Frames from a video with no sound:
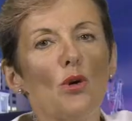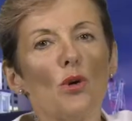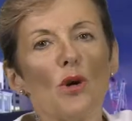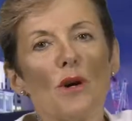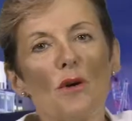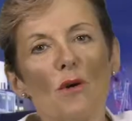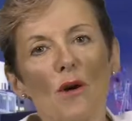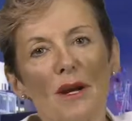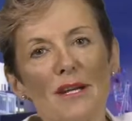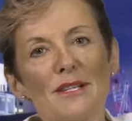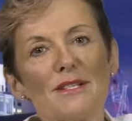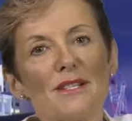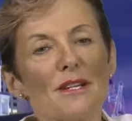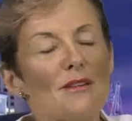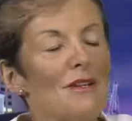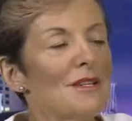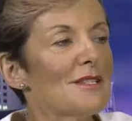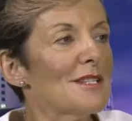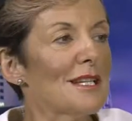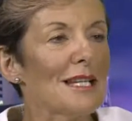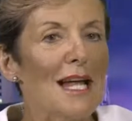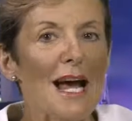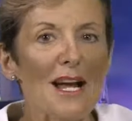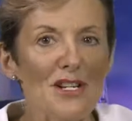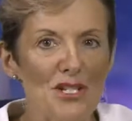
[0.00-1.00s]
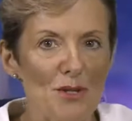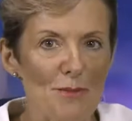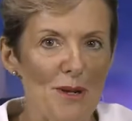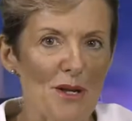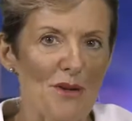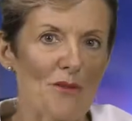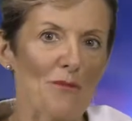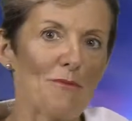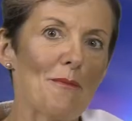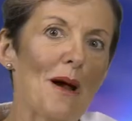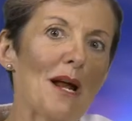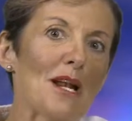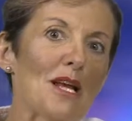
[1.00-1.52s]
Look, it's a, it's a large
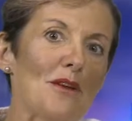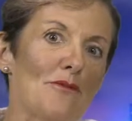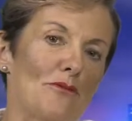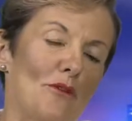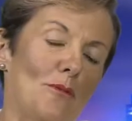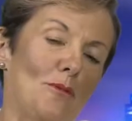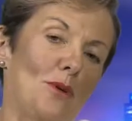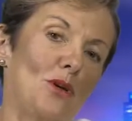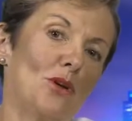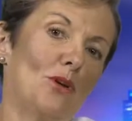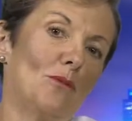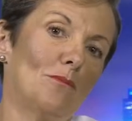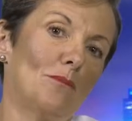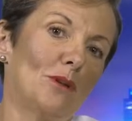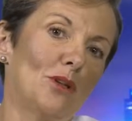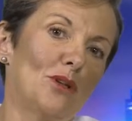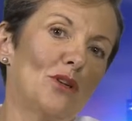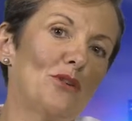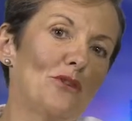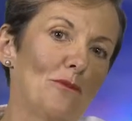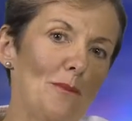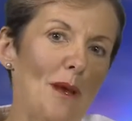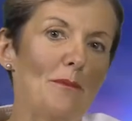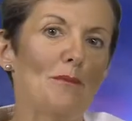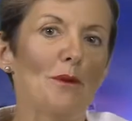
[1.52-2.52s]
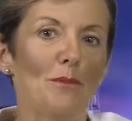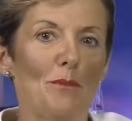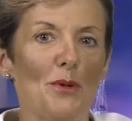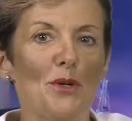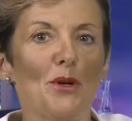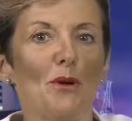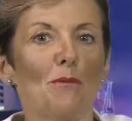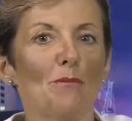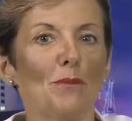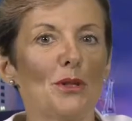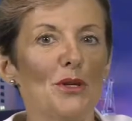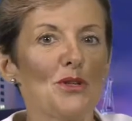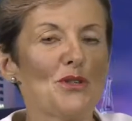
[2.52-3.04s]
amount of money for Beyond Blue. Remember,
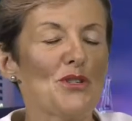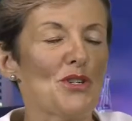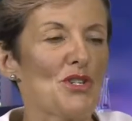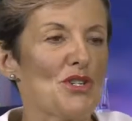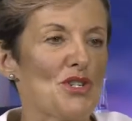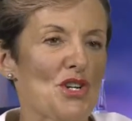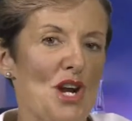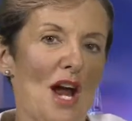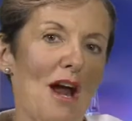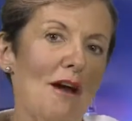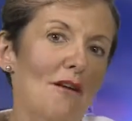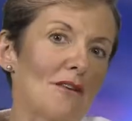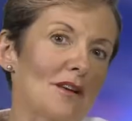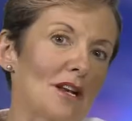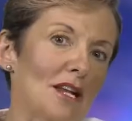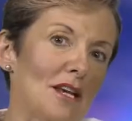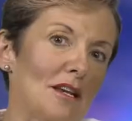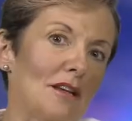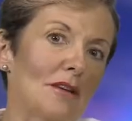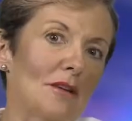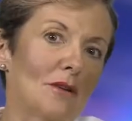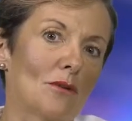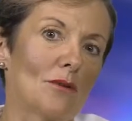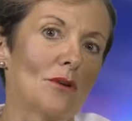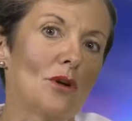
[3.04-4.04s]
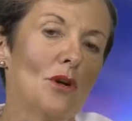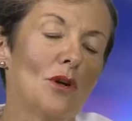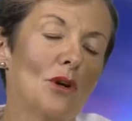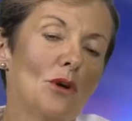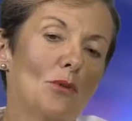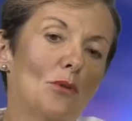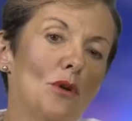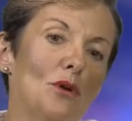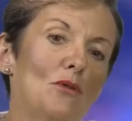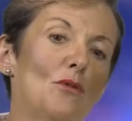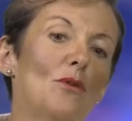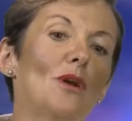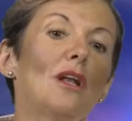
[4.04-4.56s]
Beyond Blue is a charity, and
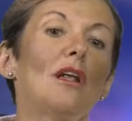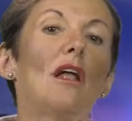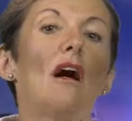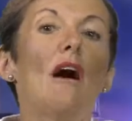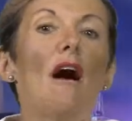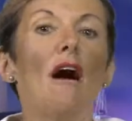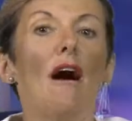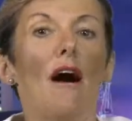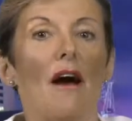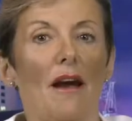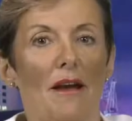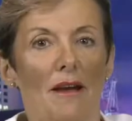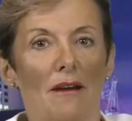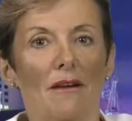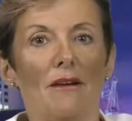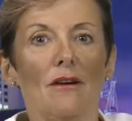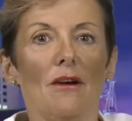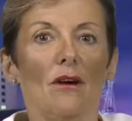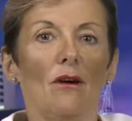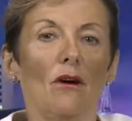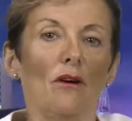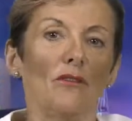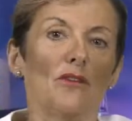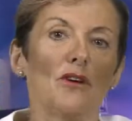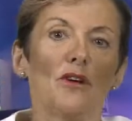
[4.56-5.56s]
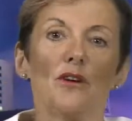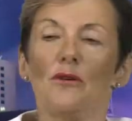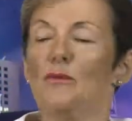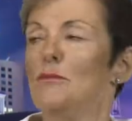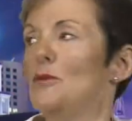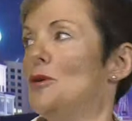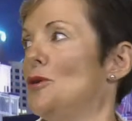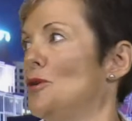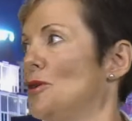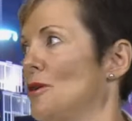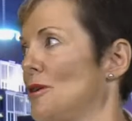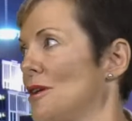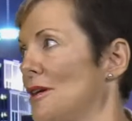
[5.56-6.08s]
we rely on the
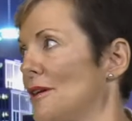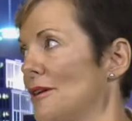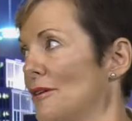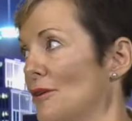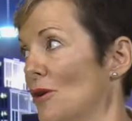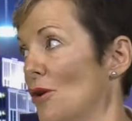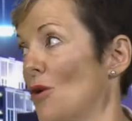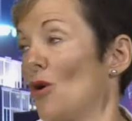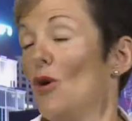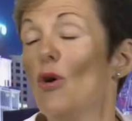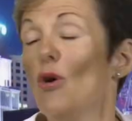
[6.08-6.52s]
community and